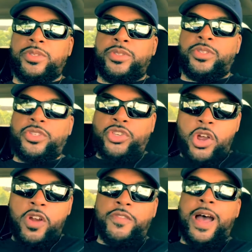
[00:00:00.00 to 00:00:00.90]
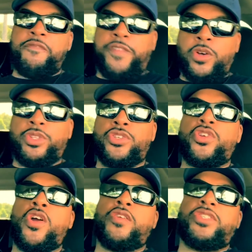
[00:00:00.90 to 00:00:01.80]
deserve
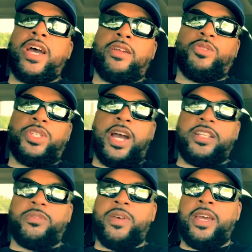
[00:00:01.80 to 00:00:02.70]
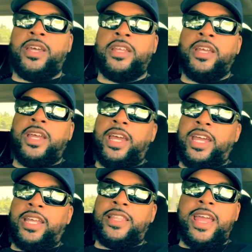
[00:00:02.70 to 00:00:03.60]
title shots, man,
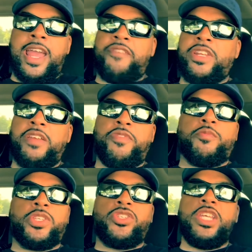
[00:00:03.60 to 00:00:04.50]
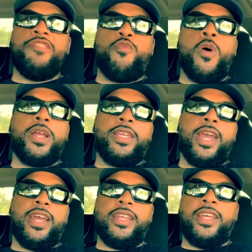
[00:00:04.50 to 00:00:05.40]
and they haven't even received one
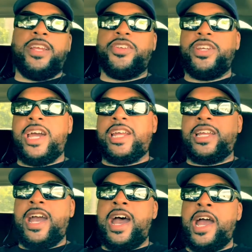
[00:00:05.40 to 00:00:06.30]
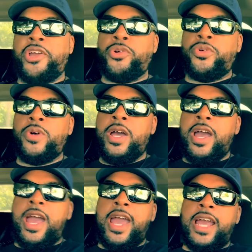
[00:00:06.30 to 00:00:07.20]
yet. And here you got a guy who
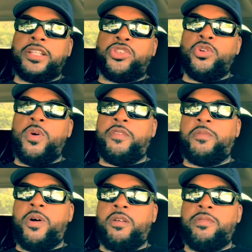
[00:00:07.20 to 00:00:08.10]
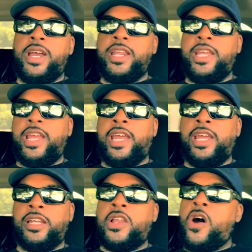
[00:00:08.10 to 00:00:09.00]
had two of them already
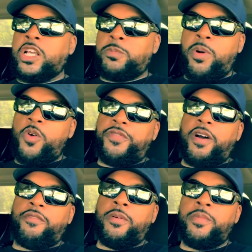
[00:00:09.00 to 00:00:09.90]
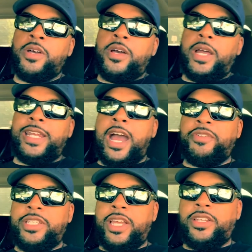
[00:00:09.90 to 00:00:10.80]
and lost both of them, and now
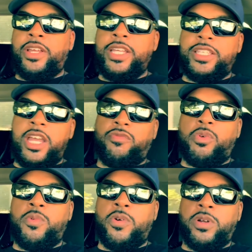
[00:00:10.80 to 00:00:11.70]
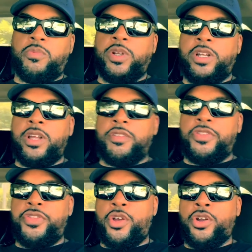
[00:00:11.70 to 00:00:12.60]
he's getting rewarded with another
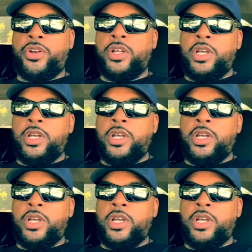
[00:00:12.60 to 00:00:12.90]
third